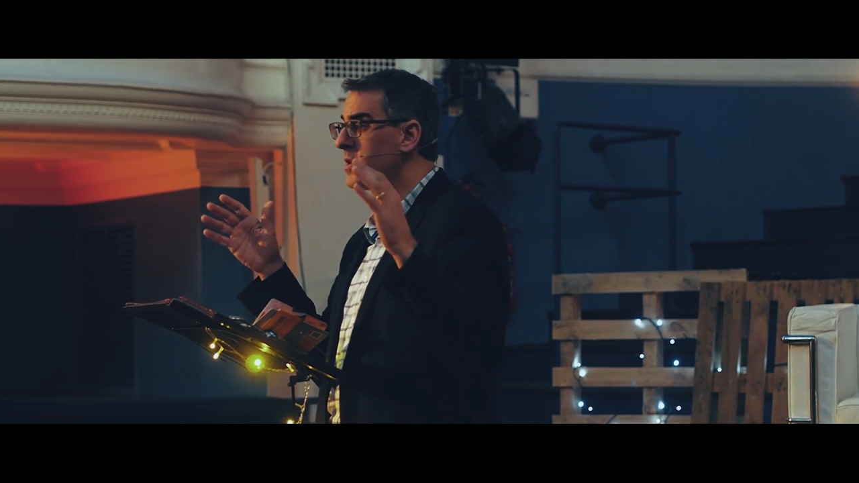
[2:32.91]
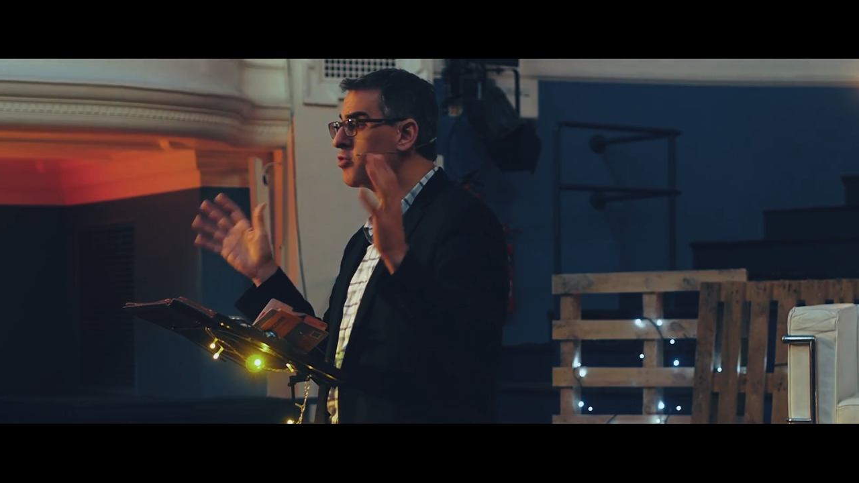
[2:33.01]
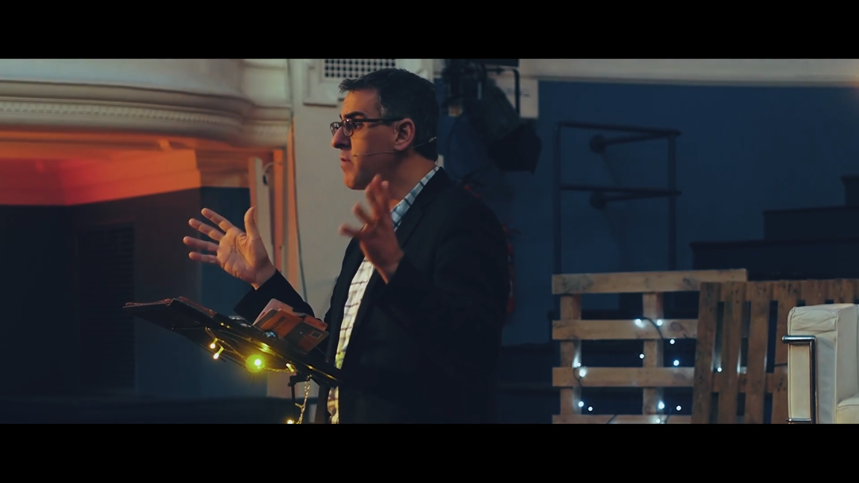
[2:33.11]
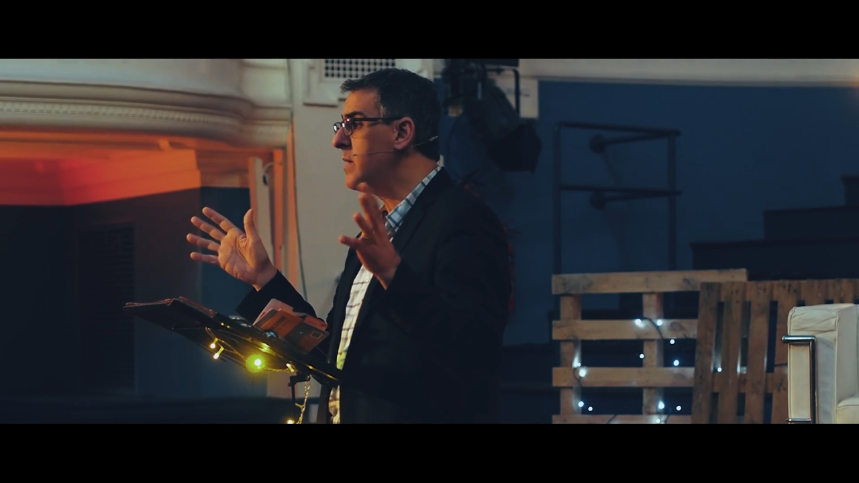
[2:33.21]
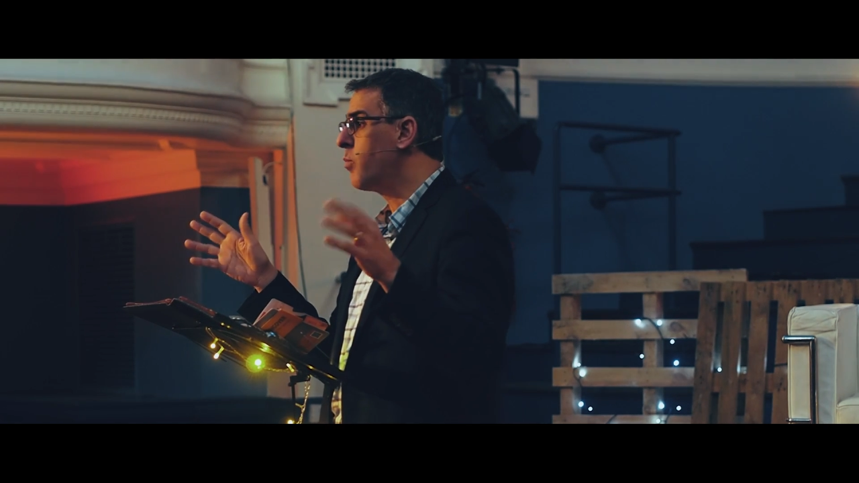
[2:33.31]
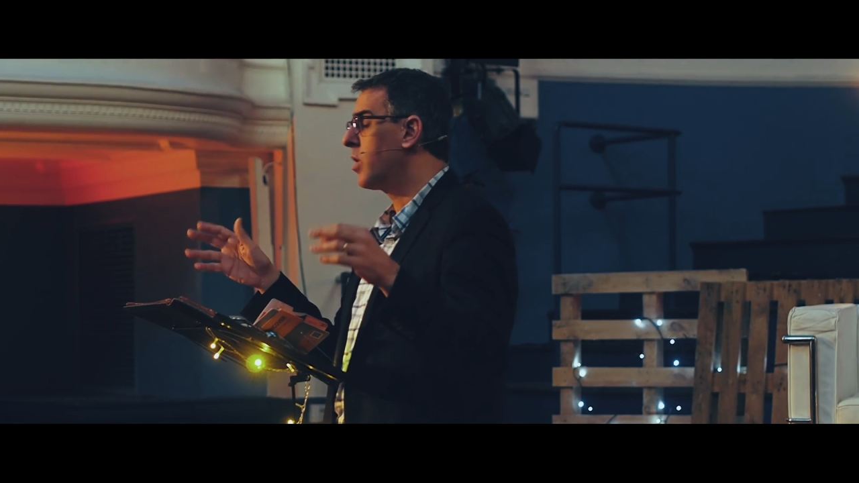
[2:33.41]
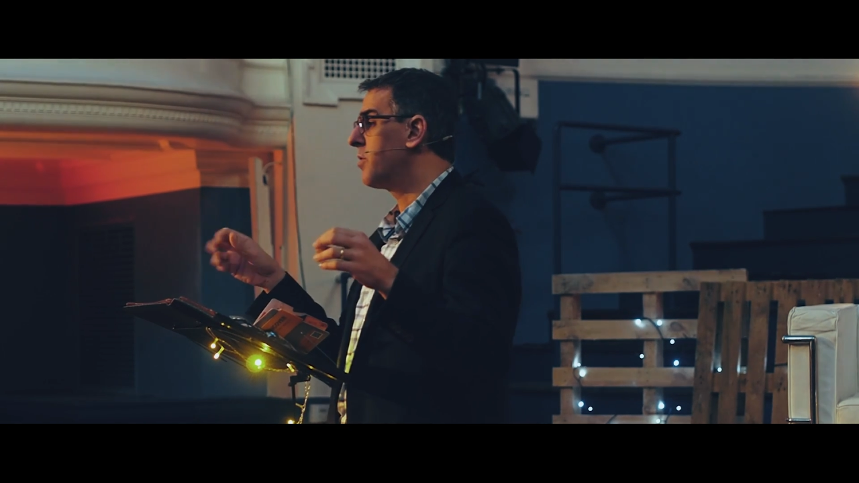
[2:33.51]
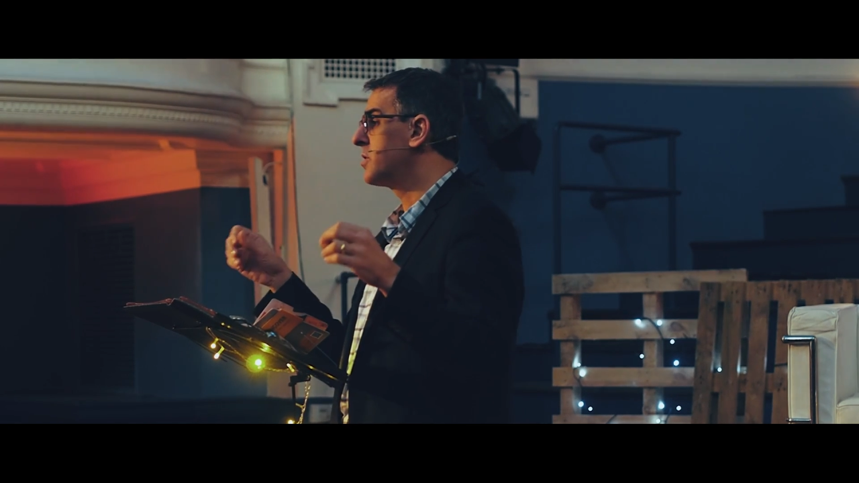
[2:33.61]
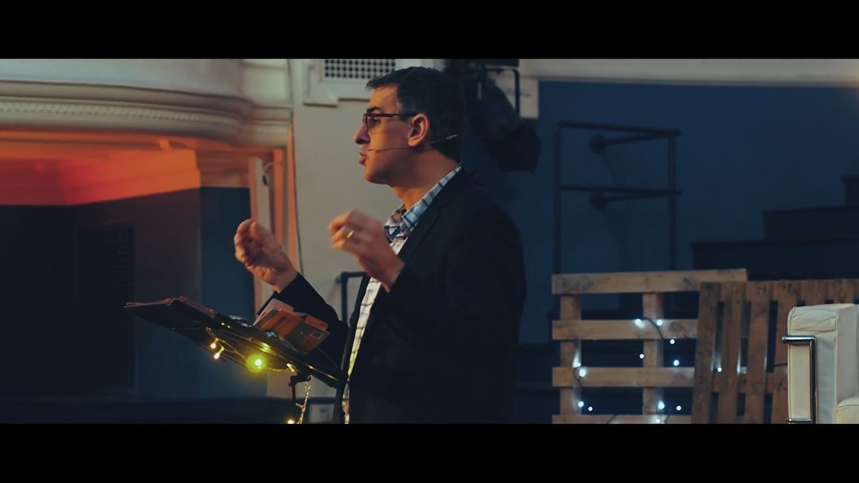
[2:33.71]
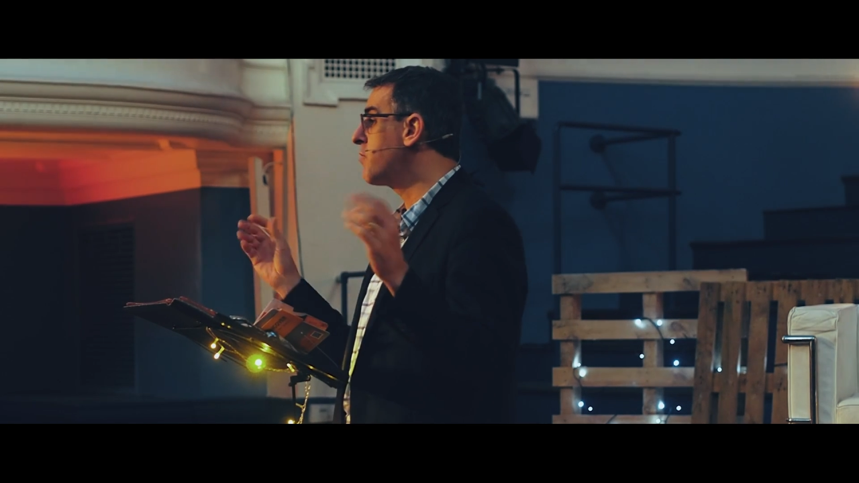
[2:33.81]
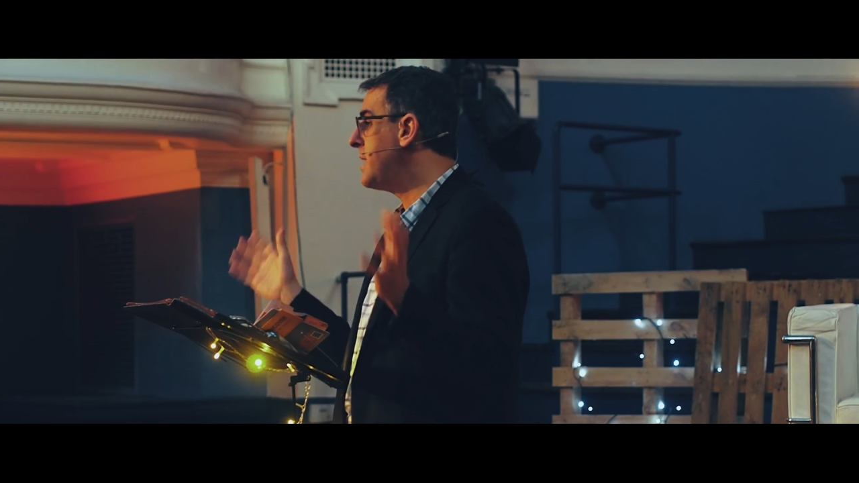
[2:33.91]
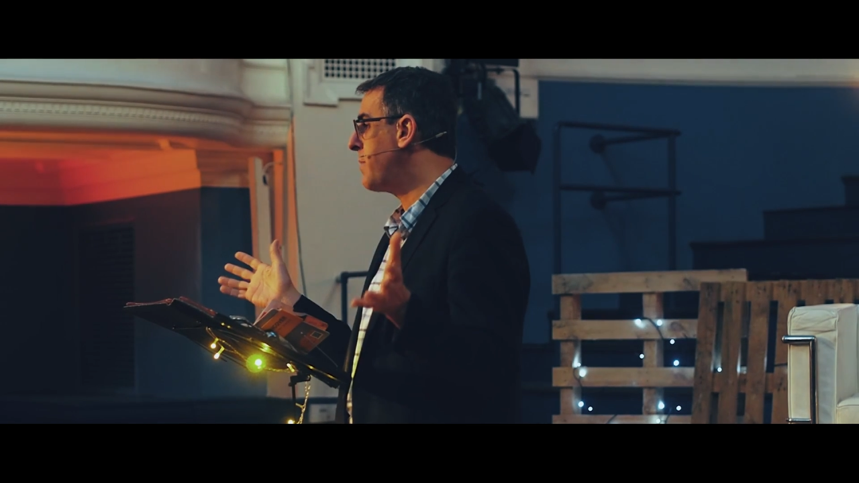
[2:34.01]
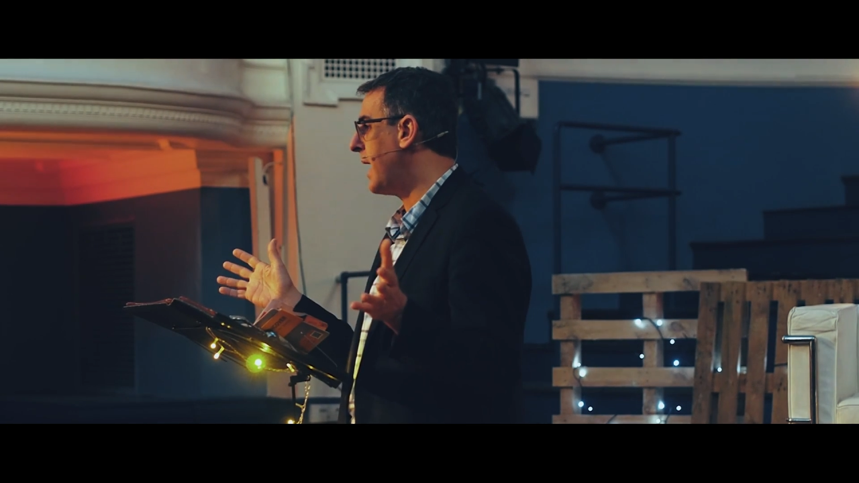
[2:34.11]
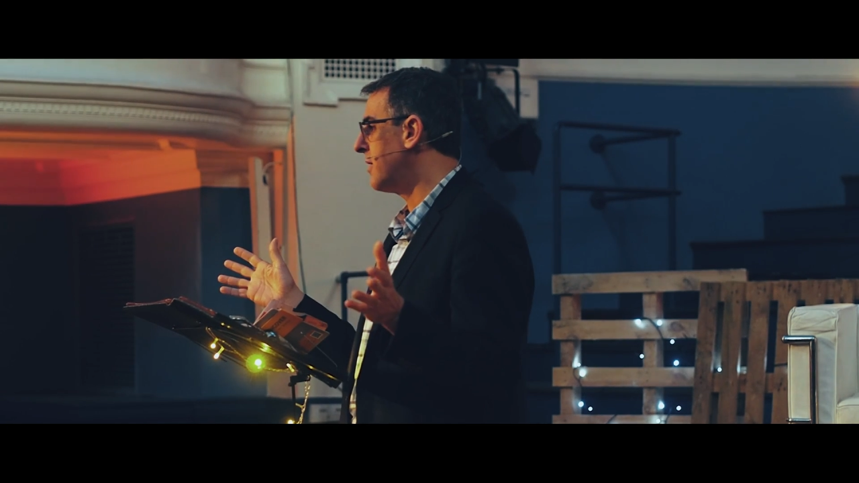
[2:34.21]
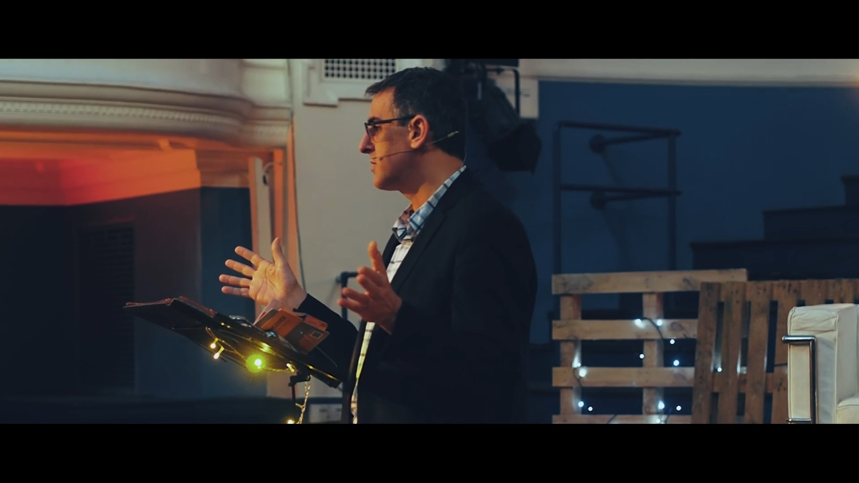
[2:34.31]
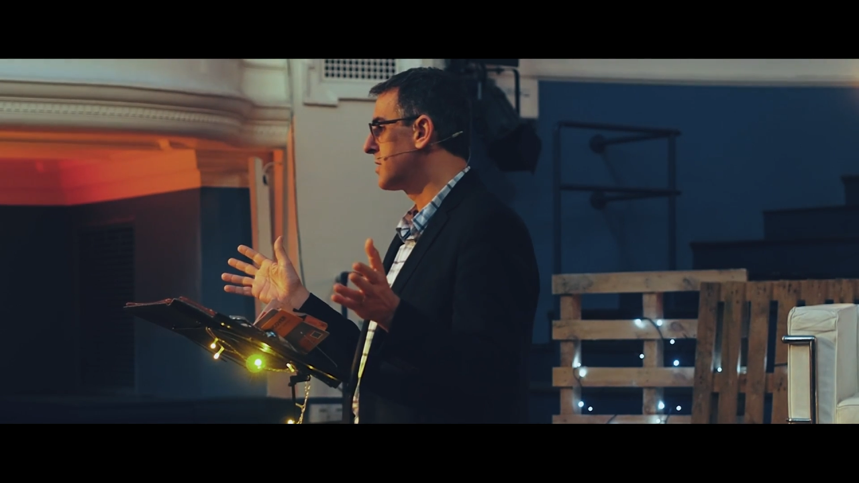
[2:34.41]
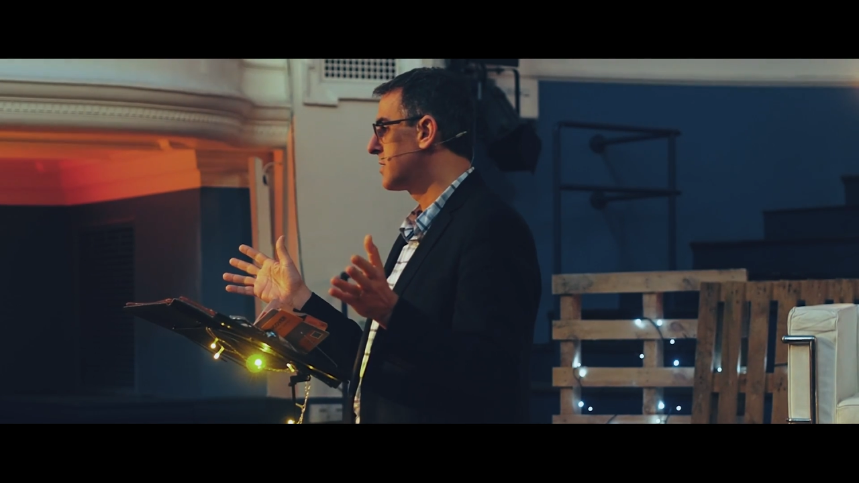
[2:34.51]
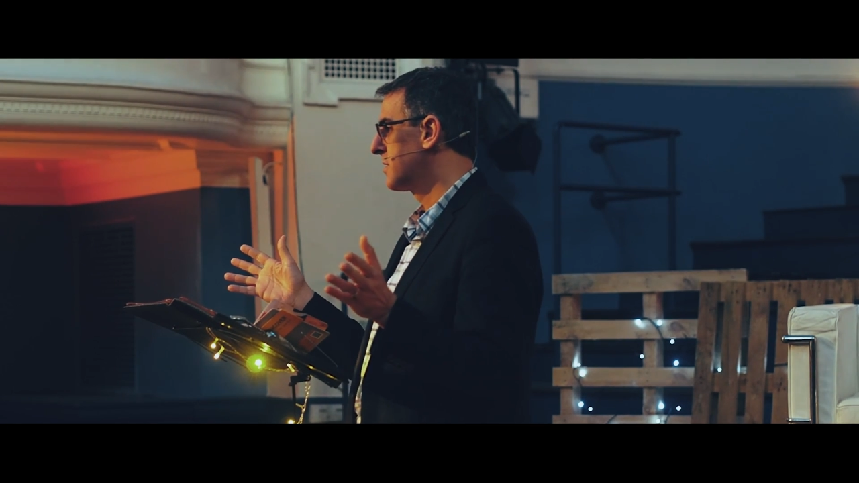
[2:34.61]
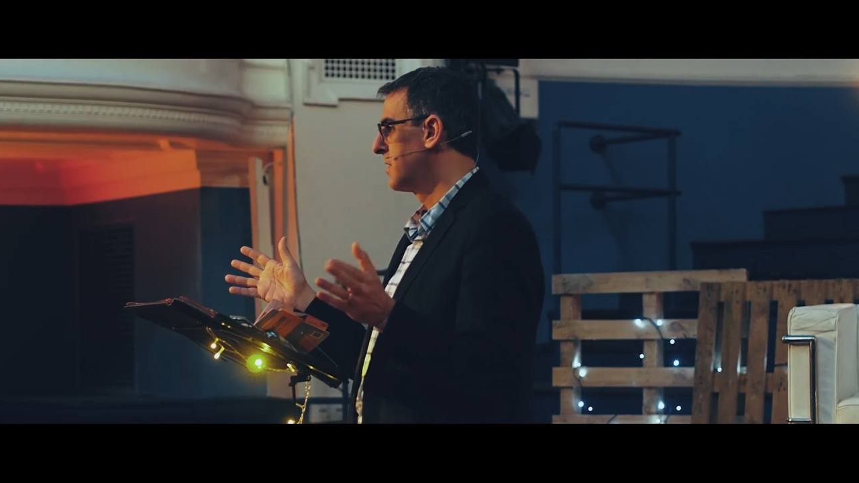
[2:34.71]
dream world, a dream house,